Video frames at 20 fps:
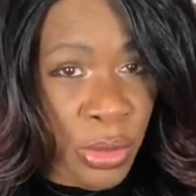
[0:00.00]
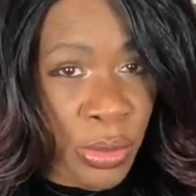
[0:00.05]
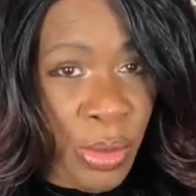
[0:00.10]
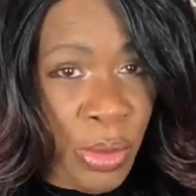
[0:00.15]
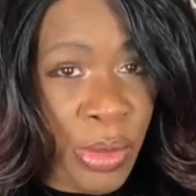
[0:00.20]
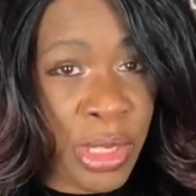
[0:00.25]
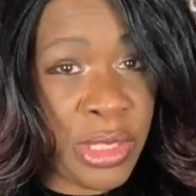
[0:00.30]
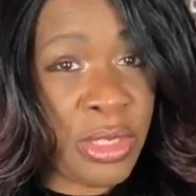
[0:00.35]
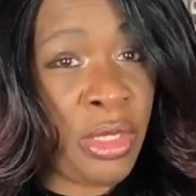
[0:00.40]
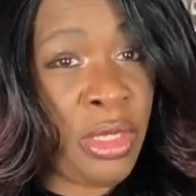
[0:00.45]
and
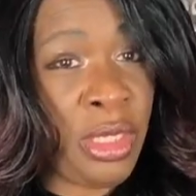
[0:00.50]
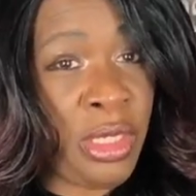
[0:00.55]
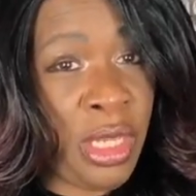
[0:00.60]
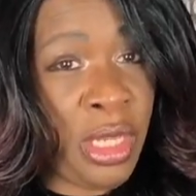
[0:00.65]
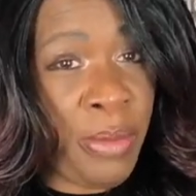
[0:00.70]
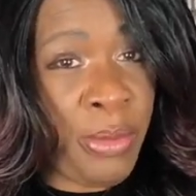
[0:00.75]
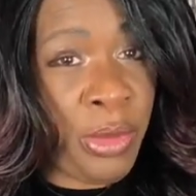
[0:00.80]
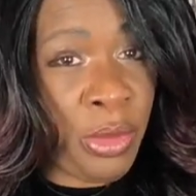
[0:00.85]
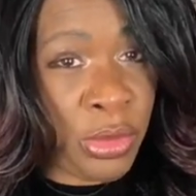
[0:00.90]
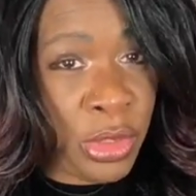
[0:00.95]
what's on the
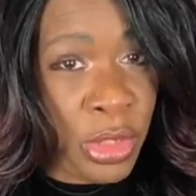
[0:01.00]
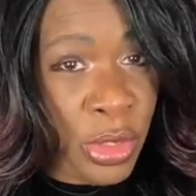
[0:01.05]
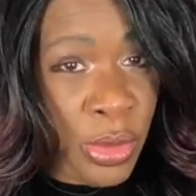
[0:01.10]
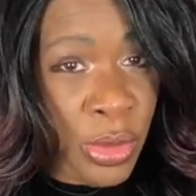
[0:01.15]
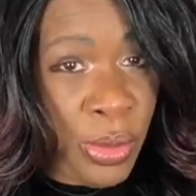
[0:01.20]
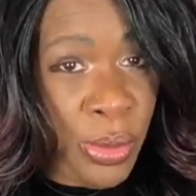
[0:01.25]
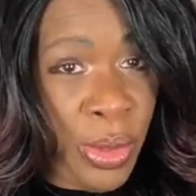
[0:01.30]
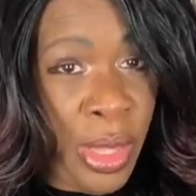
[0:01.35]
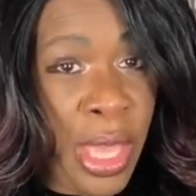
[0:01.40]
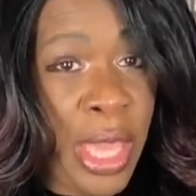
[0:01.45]

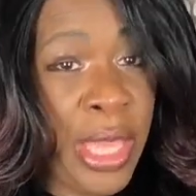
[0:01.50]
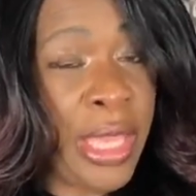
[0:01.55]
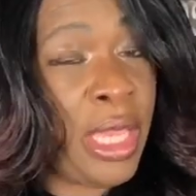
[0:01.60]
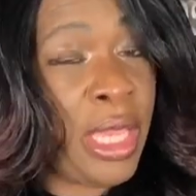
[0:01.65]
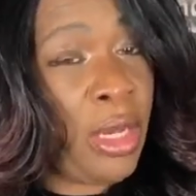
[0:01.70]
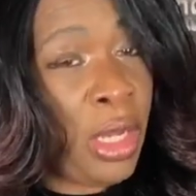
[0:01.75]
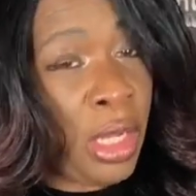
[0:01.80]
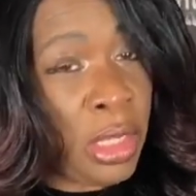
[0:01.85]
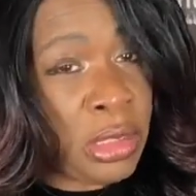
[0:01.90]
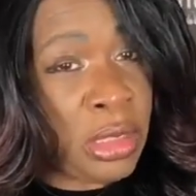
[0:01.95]
W-2 can
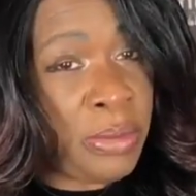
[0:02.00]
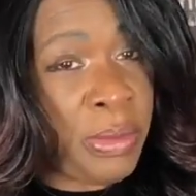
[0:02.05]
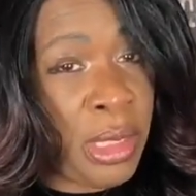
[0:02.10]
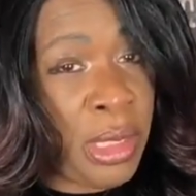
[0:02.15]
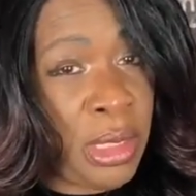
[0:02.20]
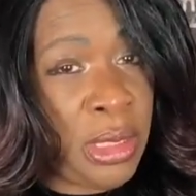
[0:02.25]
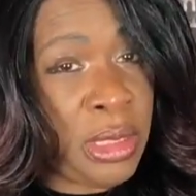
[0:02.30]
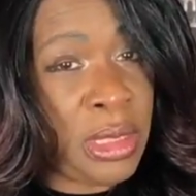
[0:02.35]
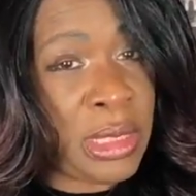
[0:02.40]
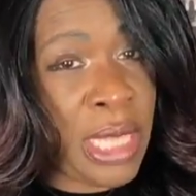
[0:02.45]
ultimately
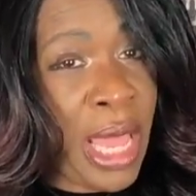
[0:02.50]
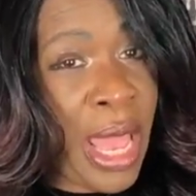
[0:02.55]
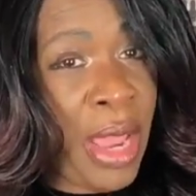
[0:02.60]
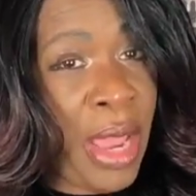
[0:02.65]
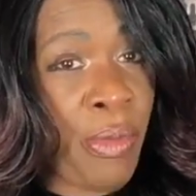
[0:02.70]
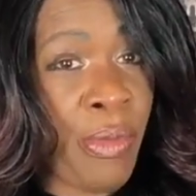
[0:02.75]
decide